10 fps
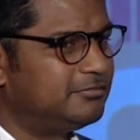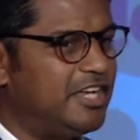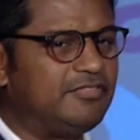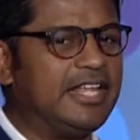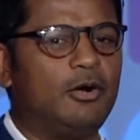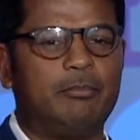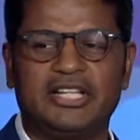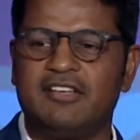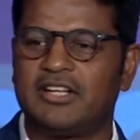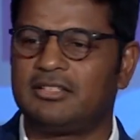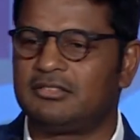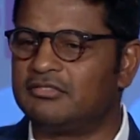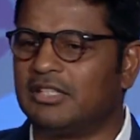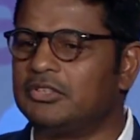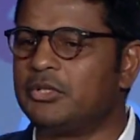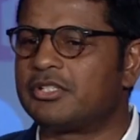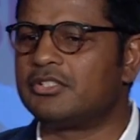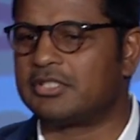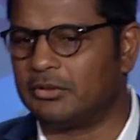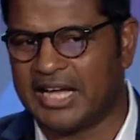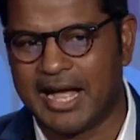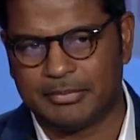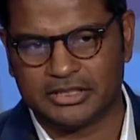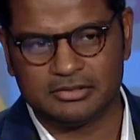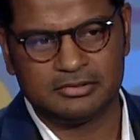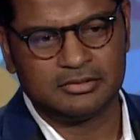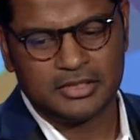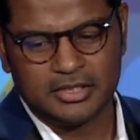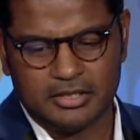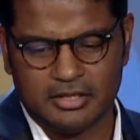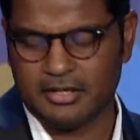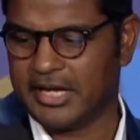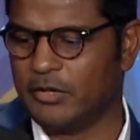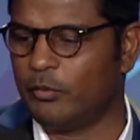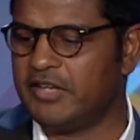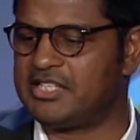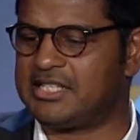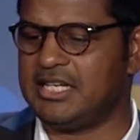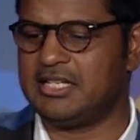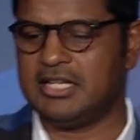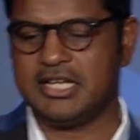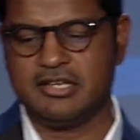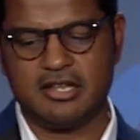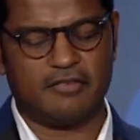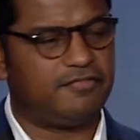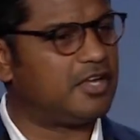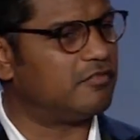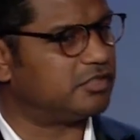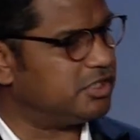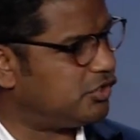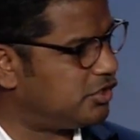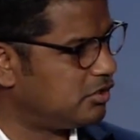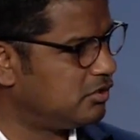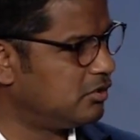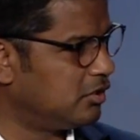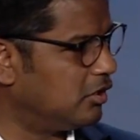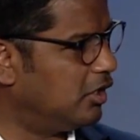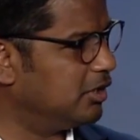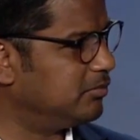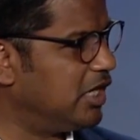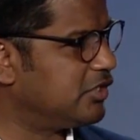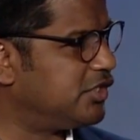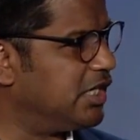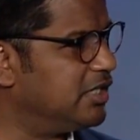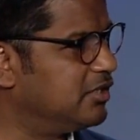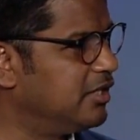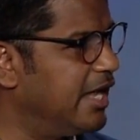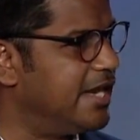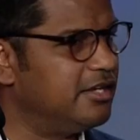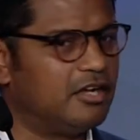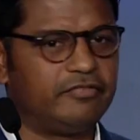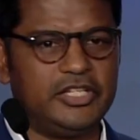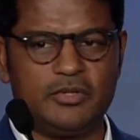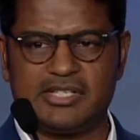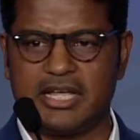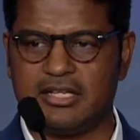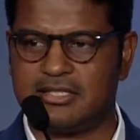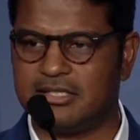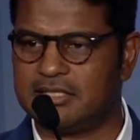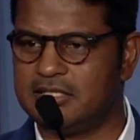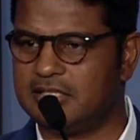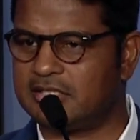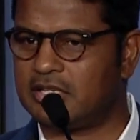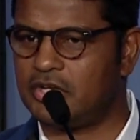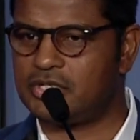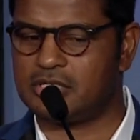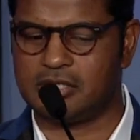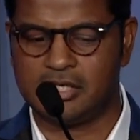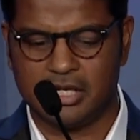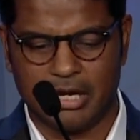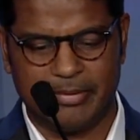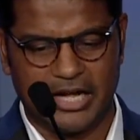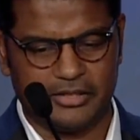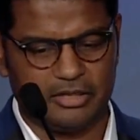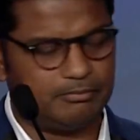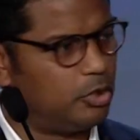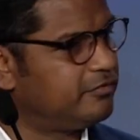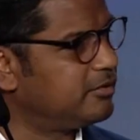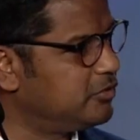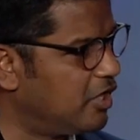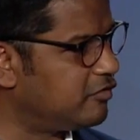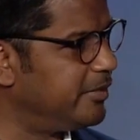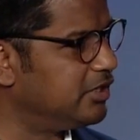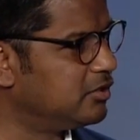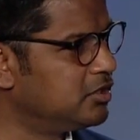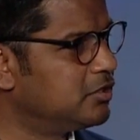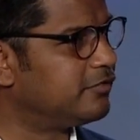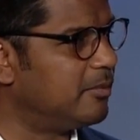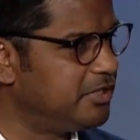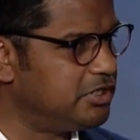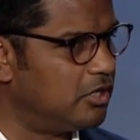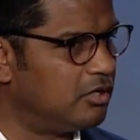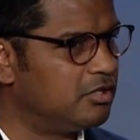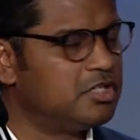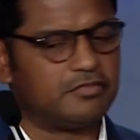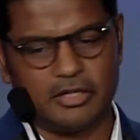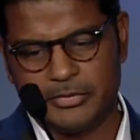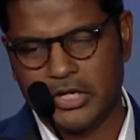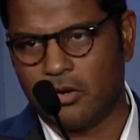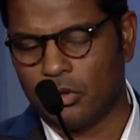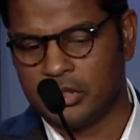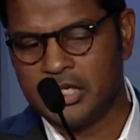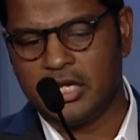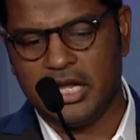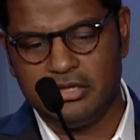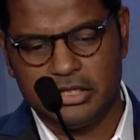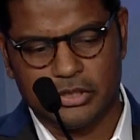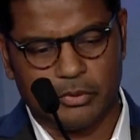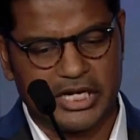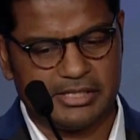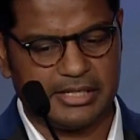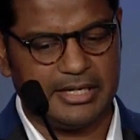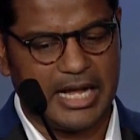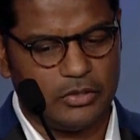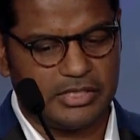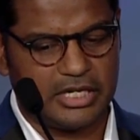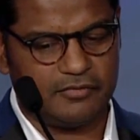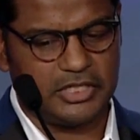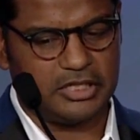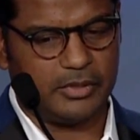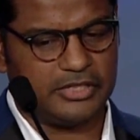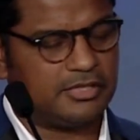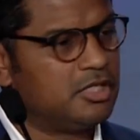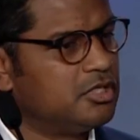If they don't believe it, revolutions don't happen. And we've seen enough coverage on blockchain and enough use cases and discussion about it, both from government, from the young, from the old, in the US and outside of the US,